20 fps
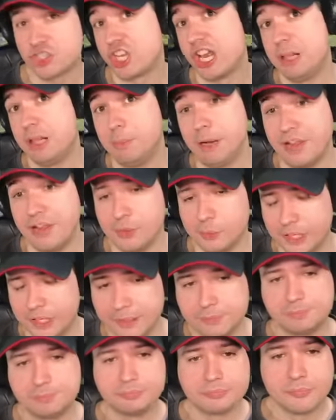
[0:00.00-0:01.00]
shell, by the
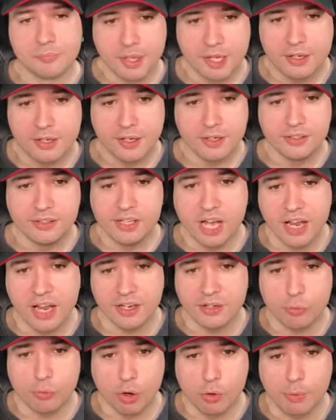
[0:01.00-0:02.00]
way. Not
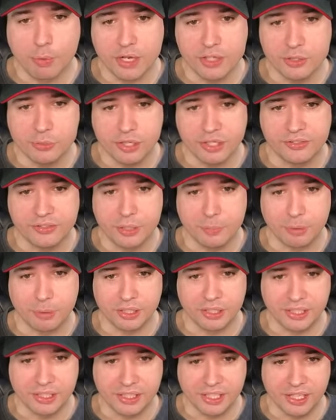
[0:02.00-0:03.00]
on a robot you can
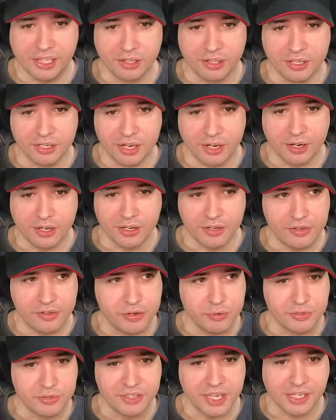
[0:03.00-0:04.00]
typically kill in, a, in
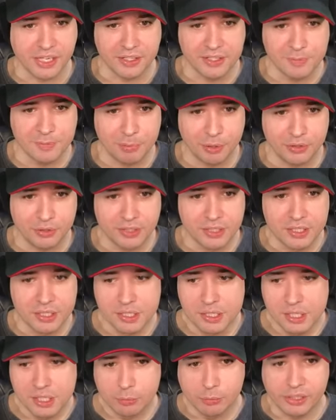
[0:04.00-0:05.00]
two seconds, but
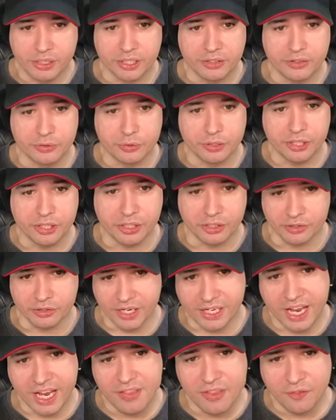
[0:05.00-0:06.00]
we can do it here.
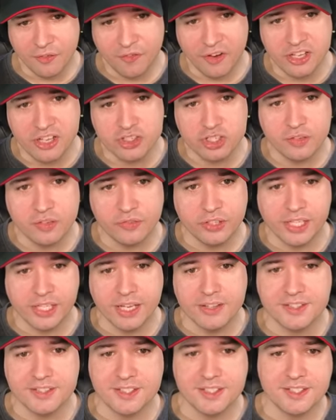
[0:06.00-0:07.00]
Again, the phase shift
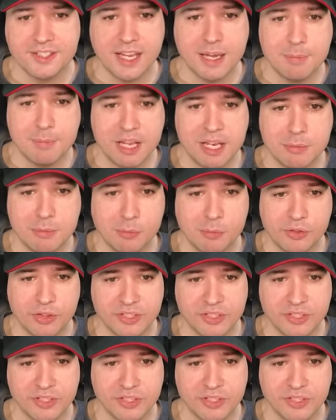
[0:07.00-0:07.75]
against the same enemy with